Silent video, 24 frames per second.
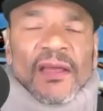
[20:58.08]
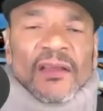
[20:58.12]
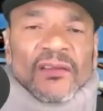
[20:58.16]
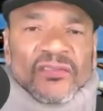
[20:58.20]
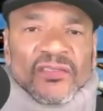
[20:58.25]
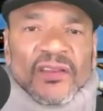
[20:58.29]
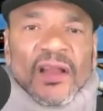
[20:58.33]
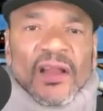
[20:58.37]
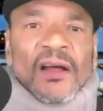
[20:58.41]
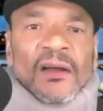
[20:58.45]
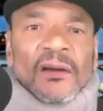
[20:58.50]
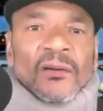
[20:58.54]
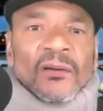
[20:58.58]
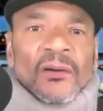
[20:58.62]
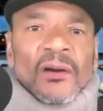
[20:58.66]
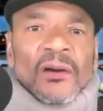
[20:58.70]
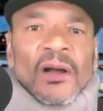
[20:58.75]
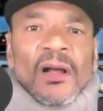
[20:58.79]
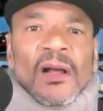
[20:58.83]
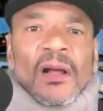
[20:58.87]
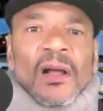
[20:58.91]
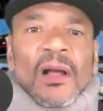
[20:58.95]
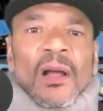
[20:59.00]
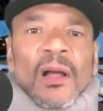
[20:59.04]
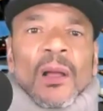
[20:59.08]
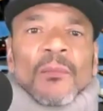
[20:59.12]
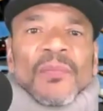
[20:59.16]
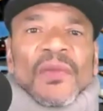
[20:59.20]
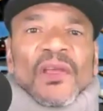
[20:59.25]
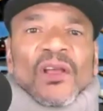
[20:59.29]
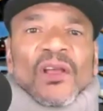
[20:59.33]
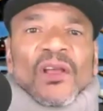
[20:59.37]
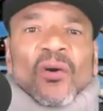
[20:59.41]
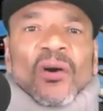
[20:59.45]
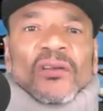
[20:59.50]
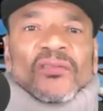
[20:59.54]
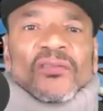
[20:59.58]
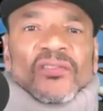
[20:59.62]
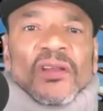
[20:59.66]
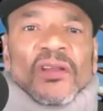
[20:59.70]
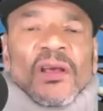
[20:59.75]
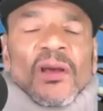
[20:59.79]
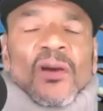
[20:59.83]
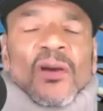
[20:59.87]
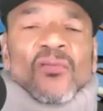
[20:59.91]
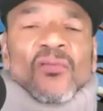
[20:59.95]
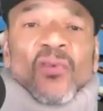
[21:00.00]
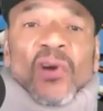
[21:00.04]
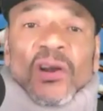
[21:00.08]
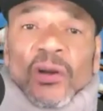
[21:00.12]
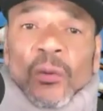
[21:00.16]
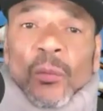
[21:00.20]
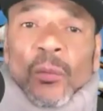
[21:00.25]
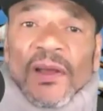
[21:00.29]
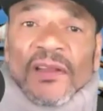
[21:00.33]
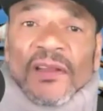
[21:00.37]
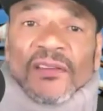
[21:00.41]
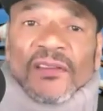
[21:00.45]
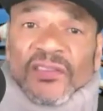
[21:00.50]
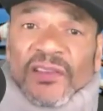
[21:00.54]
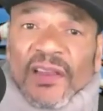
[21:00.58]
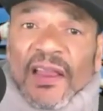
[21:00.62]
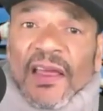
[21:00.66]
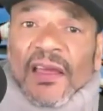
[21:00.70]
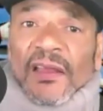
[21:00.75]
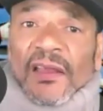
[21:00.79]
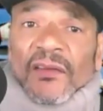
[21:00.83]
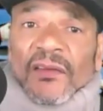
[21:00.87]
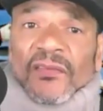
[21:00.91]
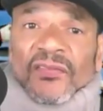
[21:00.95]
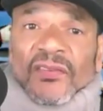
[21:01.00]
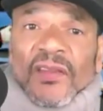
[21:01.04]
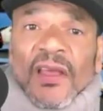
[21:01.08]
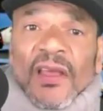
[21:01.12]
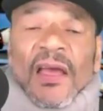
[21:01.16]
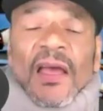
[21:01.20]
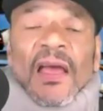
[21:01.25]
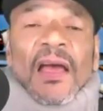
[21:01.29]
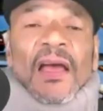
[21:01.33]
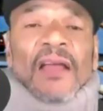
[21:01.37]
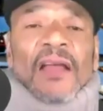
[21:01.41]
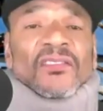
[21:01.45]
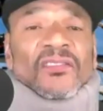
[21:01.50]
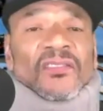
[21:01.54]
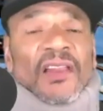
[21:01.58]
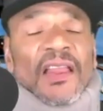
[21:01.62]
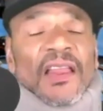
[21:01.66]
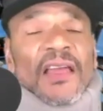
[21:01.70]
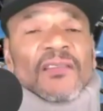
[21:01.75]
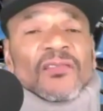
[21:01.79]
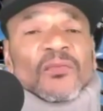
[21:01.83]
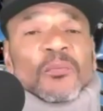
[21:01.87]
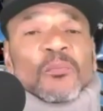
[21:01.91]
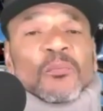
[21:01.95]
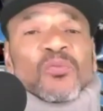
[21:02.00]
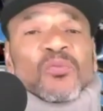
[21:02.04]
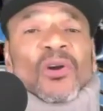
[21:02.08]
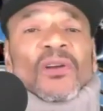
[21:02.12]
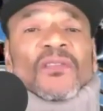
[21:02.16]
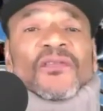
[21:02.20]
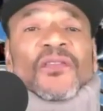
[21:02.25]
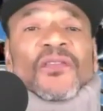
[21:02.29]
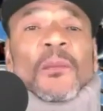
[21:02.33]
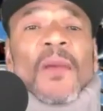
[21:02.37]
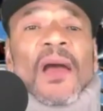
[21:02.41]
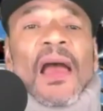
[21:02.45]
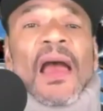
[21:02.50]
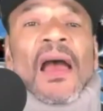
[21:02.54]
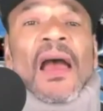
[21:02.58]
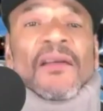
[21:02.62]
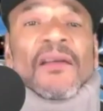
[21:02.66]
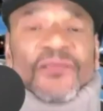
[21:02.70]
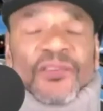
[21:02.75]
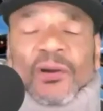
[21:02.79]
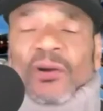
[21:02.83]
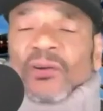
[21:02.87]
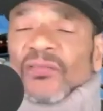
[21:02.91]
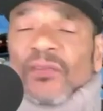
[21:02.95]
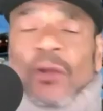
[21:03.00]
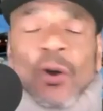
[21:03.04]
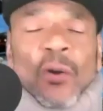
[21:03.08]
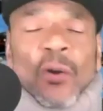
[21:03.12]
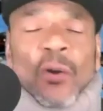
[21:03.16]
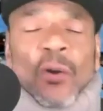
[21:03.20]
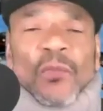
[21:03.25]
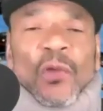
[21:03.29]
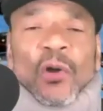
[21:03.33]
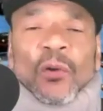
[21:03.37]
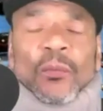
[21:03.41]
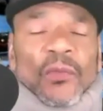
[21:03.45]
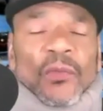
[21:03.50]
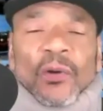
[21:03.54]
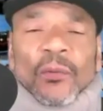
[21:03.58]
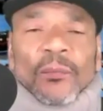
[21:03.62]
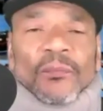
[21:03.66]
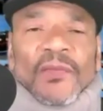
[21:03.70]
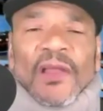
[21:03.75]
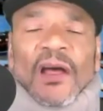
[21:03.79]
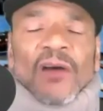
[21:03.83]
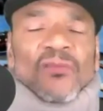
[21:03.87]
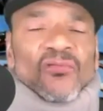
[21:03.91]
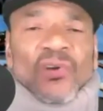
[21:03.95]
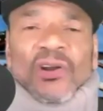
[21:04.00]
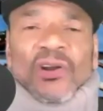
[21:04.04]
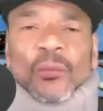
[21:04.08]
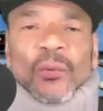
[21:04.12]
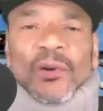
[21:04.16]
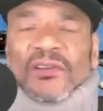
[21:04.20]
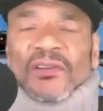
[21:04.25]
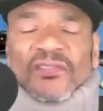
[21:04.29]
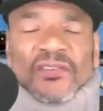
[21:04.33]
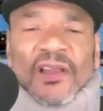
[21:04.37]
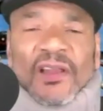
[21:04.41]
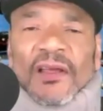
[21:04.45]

hairstyle? Because runaway slaves and slaves brought from Africa. No, no, no, not runaway